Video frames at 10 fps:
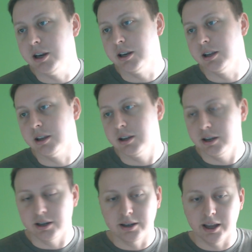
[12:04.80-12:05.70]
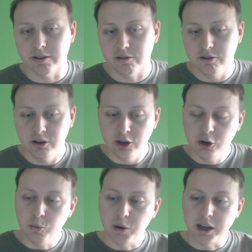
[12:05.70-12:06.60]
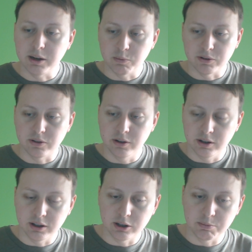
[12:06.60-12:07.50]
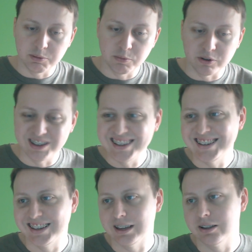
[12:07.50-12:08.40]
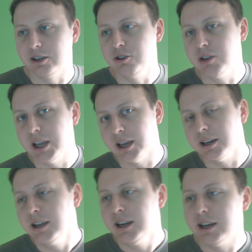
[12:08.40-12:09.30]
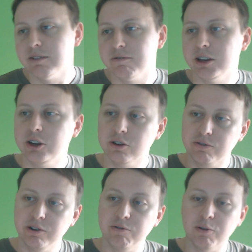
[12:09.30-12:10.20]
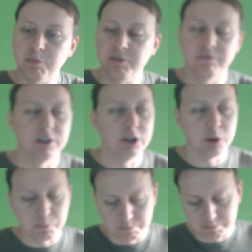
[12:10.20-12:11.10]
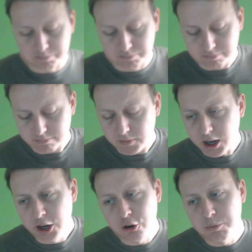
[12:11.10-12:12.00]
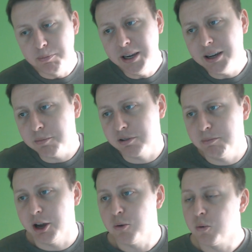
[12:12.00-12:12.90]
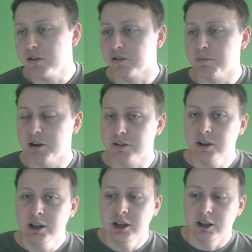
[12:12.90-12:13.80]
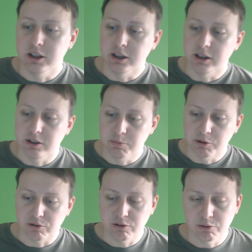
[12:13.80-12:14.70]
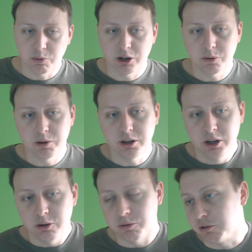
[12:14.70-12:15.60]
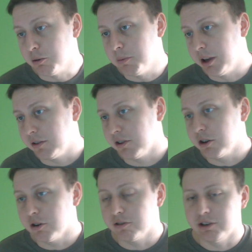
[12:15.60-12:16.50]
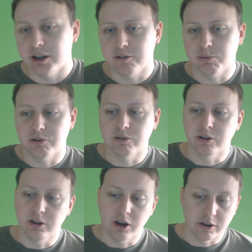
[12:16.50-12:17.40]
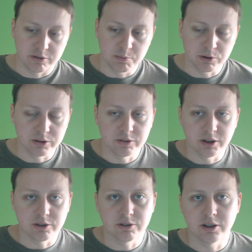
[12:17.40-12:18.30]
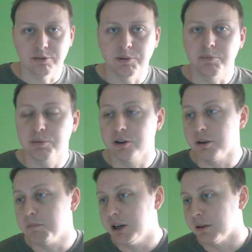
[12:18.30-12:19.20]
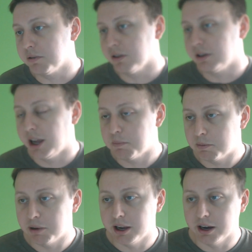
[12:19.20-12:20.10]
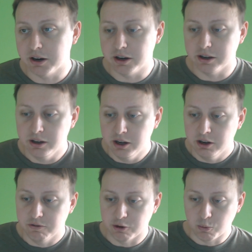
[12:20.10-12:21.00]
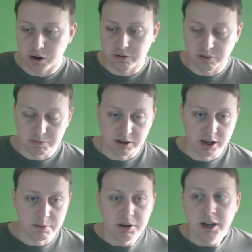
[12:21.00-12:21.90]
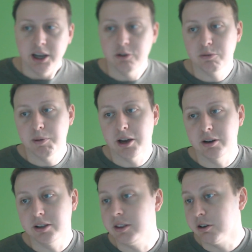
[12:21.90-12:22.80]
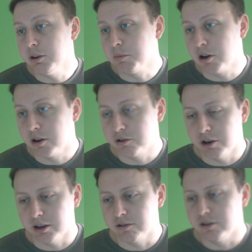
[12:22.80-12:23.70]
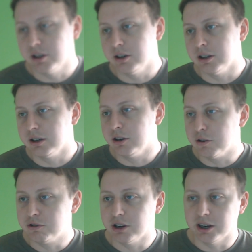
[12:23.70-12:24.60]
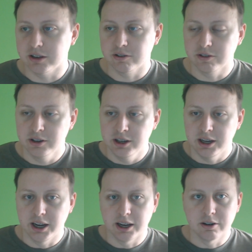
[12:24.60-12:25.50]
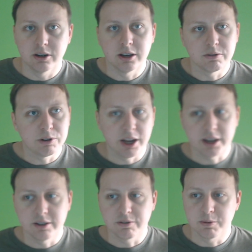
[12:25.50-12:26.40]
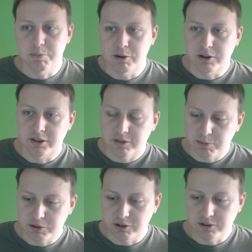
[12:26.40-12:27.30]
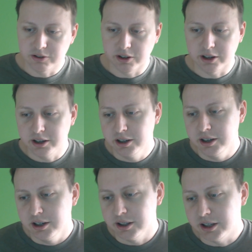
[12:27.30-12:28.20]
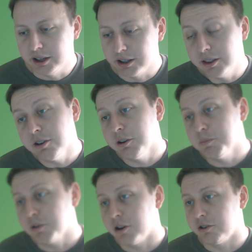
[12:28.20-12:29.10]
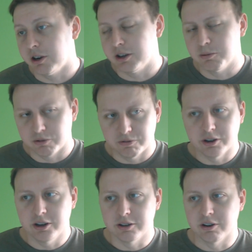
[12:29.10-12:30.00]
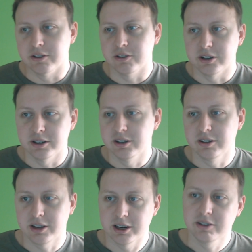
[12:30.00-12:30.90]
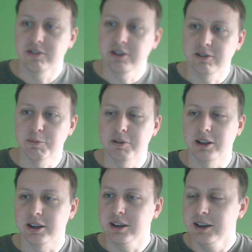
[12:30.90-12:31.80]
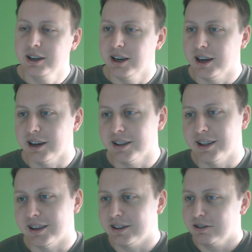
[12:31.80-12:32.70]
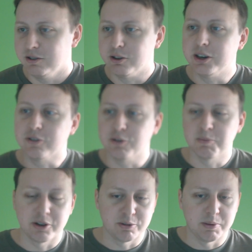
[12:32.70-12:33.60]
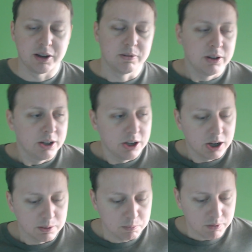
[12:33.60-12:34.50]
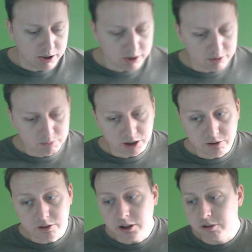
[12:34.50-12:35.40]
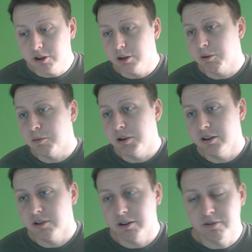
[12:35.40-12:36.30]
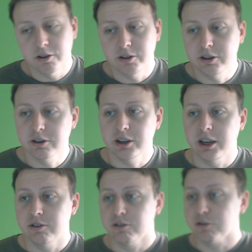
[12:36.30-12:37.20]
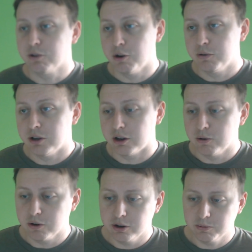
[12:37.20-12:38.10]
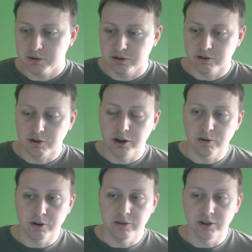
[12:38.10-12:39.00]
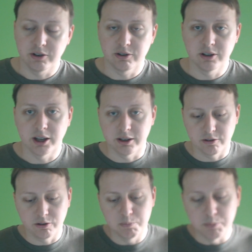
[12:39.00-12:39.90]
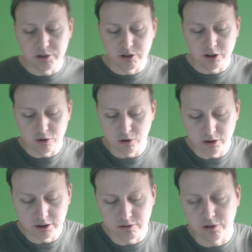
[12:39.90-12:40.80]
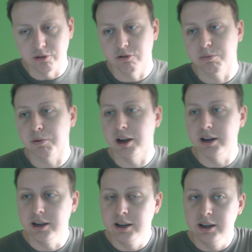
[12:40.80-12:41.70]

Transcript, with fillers: in a in a text way with a little bit more detail than you can in a video, free-forming video. I go to meetups about once a month. The, the most recent one I went was thrown by Suncoast J S, which is an awesome organization that has been putting on meetups in the Tampa Bay area for quite some time. And it was about Ethereum contracts and then uh, Node J S and uh, reactive components, which is uh, the Ethereum contracting was very interesting to kind of see something uh, that you hear so much about. Uh, another, another thing about me is I volunteer on occasion through code dot org, which is a great organization that's mission and goal is to spread